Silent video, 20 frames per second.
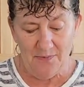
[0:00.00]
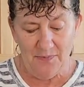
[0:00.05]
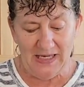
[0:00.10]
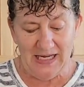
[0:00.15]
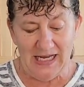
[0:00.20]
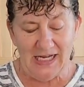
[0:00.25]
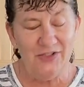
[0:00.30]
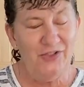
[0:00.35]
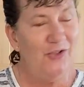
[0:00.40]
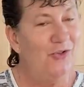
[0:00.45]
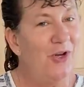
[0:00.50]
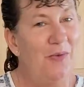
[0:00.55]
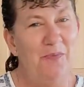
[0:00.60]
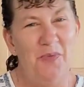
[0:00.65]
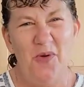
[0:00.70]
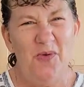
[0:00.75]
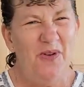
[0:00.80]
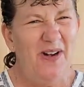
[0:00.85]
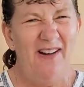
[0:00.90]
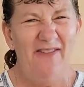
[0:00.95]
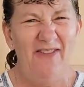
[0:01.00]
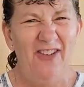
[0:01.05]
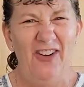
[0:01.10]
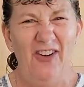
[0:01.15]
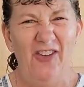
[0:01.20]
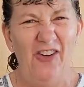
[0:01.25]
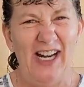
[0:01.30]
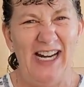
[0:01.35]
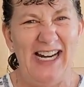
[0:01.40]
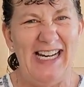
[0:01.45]
because you can put whatever
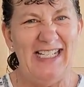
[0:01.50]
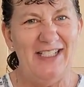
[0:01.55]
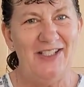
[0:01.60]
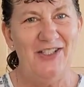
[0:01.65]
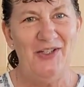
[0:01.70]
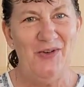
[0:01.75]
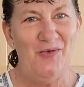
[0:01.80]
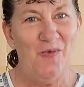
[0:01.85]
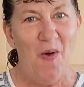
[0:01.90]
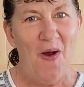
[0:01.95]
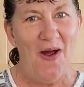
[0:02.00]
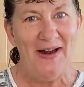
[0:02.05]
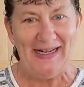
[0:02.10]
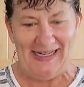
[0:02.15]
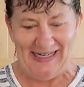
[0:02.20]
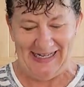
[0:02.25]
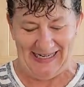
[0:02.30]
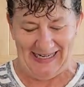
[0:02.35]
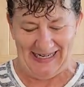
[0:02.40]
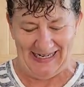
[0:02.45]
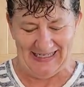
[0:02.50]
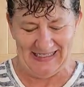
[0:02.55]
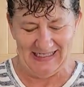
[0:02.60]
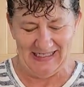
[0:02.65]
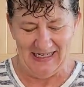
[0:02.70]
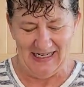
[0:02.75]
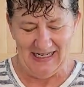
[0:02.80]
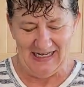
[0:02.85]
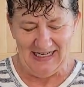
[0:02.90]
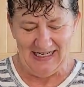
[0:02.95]
ingredients you want in
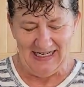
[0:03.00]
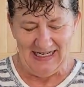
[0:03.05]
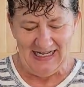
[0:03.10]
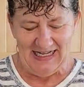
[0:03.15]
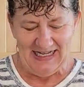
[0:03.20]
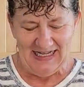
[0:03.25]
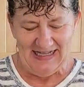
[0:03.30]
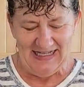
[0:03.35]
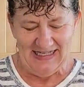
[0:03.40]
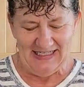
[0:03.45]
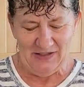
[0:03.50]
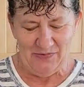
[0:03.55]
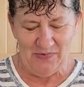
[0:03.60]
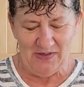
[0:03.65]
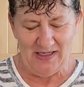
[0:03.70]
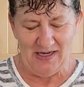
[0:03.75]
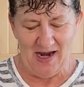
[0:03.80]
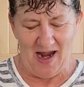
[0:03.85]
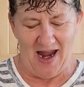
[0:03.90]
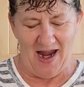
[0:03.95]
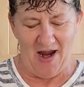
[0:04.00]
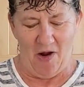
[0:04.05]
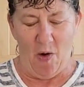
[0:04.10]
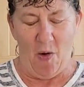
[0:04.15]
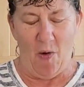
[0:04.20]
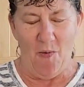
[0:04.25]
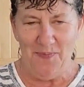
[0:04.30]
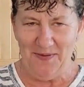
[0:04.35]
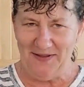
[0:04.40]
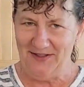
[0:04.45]
it. This one I
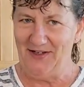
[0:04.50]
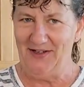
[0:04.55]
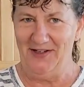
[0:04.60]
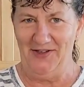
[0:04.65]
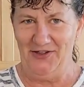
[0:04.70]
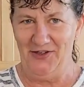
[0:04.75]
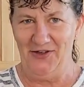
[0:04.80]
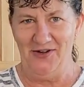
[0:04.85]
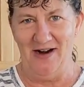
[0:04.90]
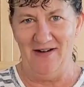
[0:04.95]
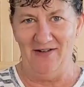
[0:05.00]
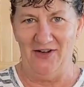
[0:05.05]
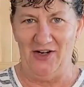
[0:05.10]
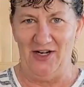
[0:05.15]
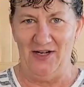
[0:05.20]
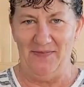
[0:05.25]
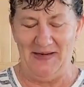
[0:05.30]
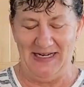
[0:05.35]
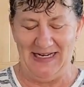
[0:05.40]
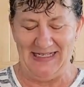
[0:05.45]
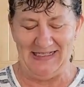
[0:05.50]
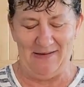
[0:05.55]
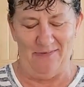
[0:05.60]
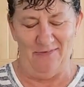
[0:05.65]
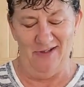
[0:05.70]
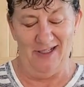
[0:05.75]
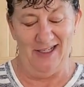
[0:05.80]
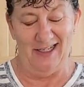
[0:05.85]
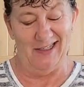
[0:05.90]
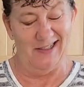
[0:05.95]
hope is going to turn out good because
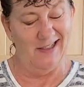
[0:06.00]
I'm really